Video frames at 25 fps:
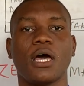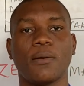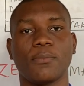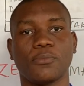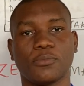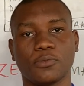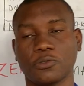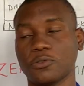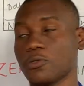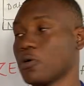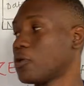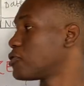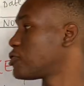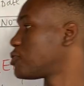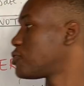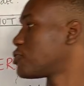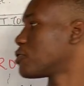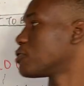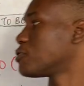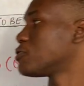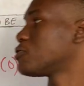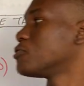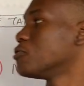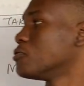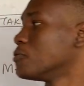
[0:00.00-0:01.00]
production.
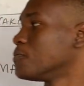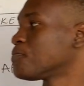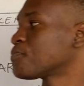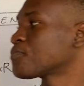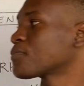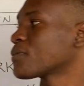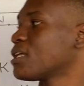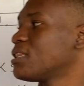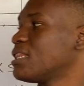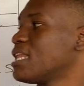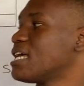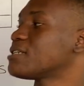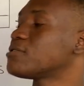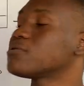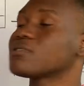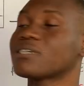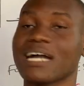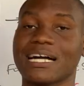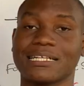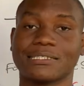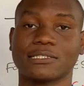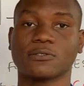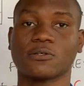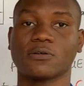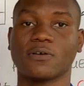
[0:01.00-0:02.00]
So let's look
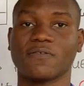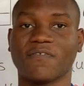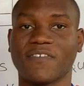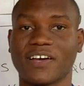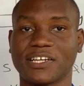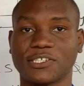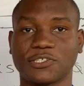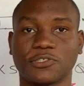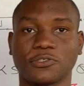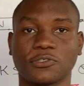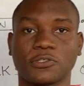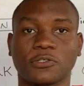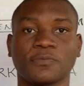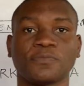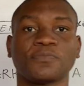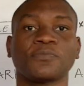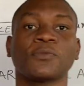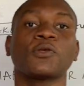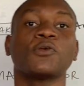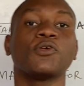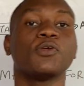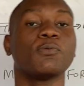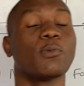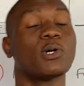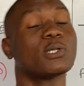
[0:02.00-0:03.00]
at conversion.
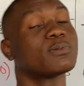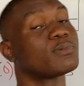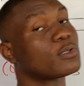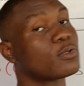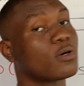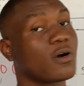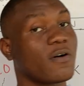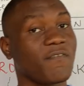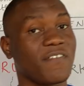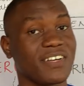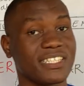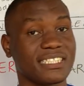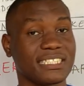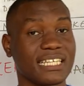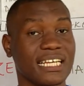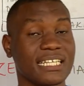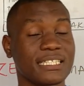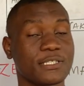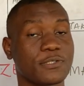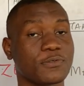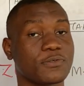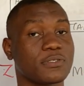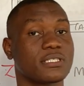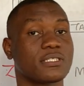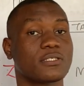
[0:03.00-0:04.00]
You must be
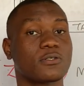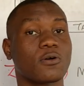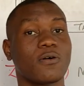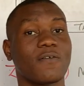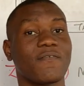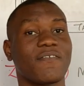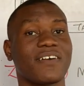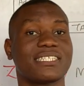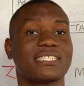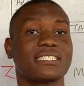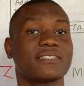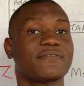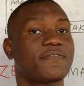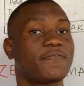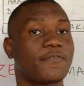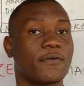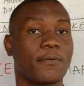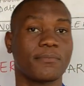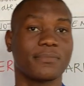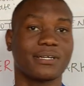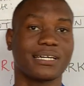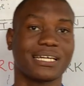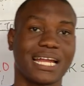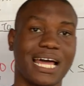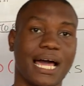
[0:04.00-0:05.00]
conversant with converting
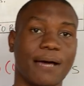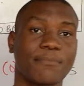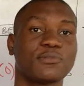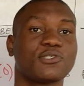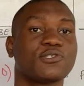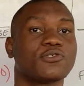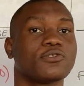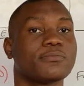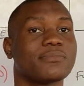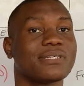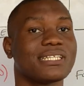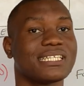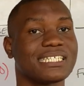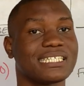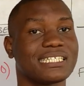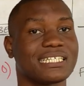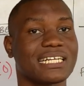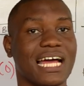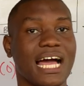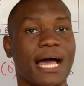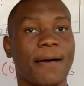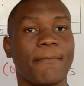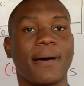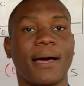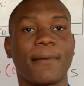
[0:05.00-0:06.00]
from gram to
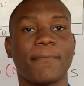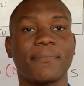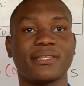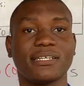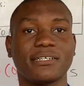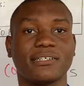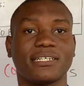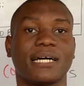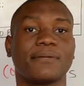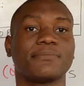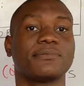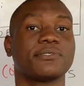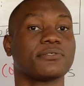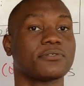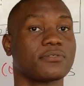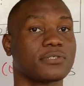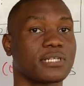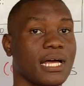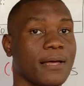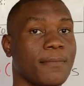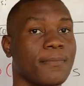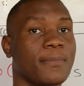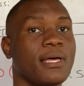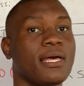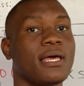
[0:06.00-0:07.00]
milligram and milligram to
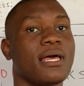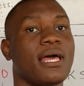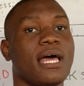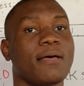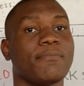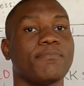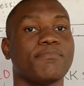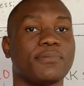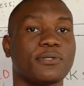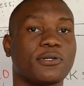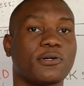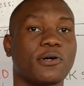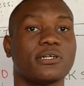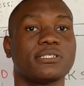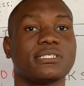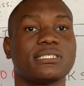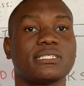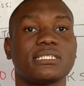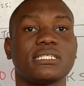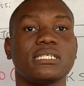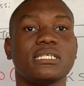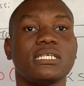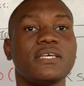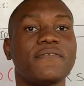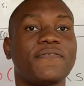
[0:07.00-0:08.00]
gram, because
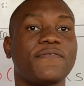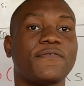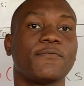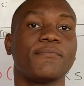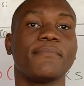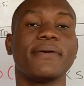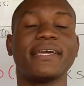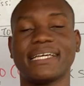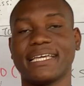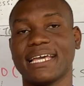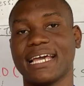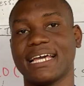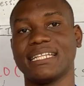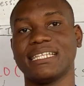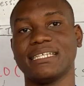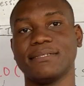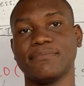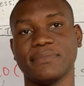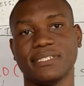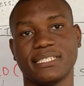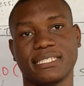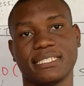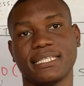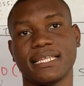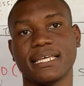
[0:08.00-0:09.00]
if you make any
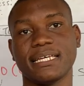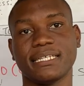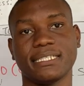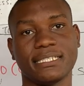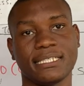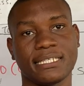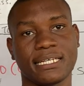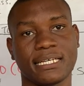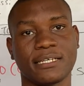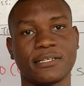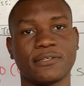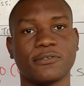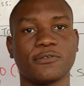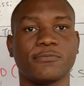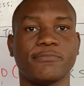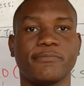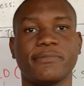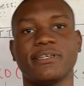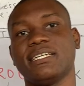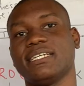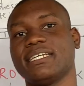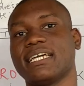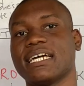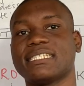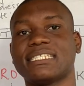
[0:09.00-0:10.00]
mistake there, you
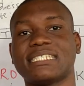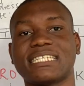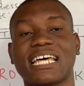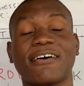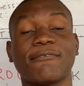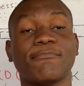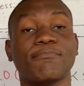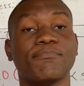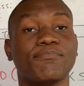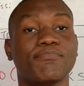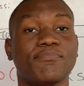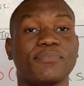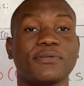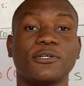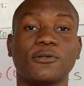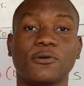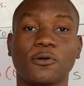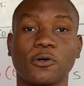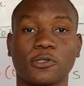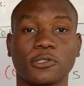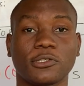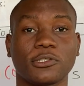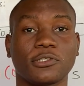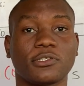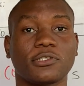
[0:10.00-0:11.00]
may get
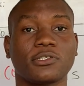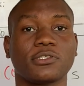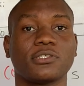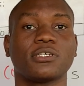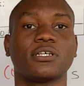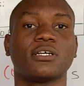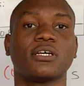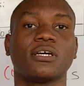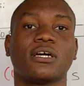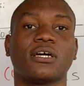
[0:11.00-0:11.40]
ambiguous